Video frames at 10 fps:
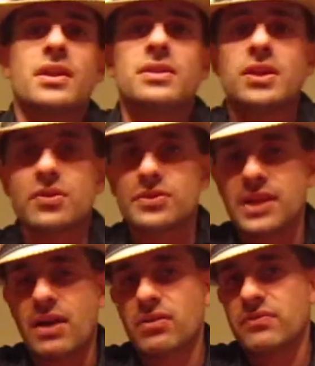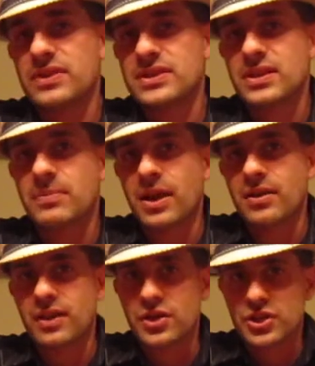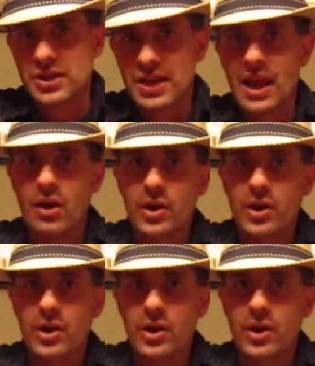and years how it fits into my collection and how